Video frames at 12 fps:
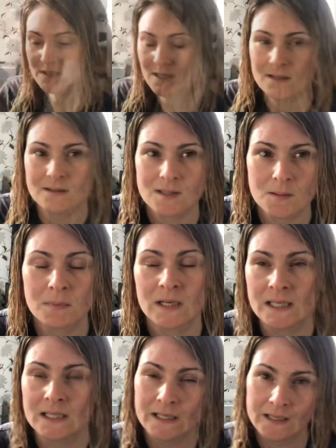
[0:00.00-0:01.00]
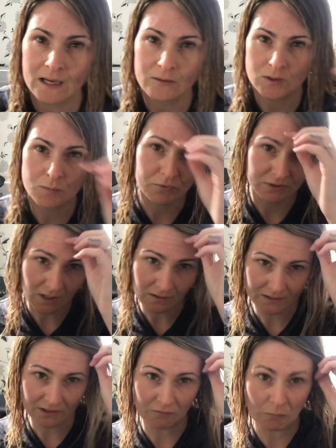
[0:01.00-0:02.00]
sounds completely
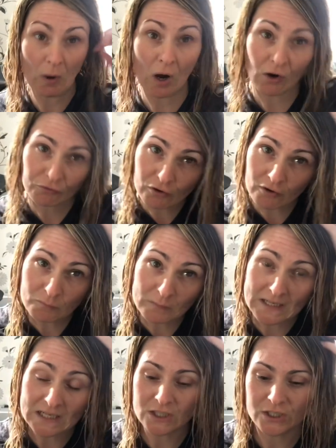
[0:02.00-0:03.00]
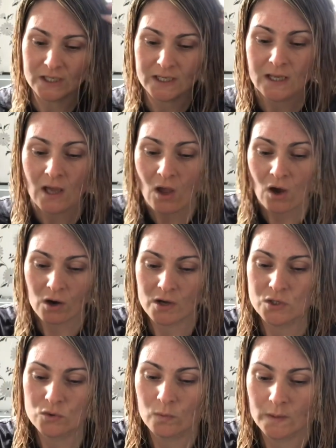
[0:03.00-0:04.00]
counterproductive, but after I've bleached it,
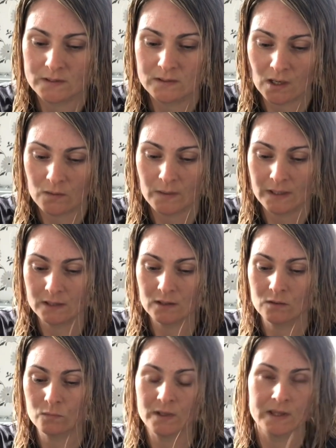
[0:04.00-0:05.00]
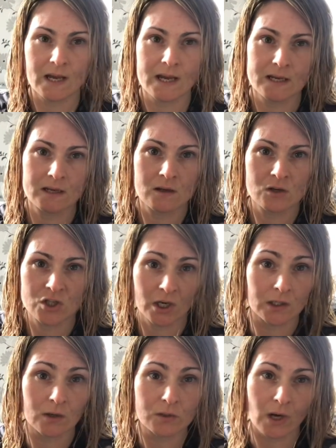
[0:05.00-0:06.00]
I always go in with a
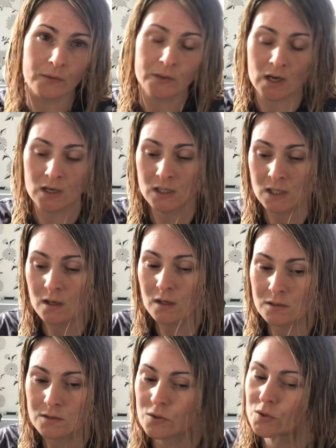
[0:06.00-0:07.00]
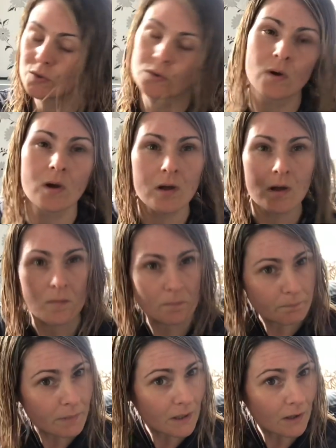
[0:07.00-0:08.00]
shadow toner to
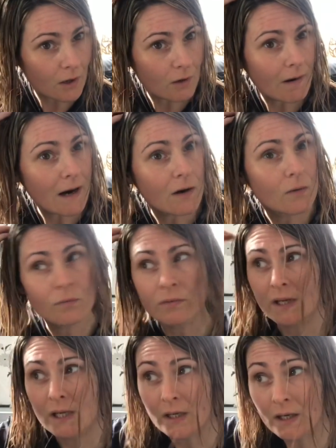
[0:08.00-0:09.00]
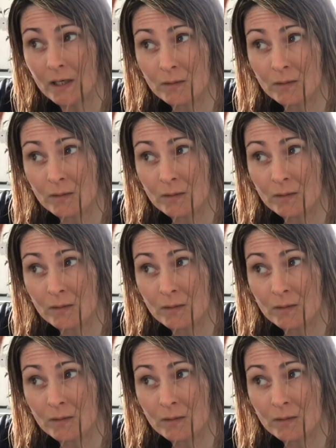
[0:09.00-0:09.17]
blur out the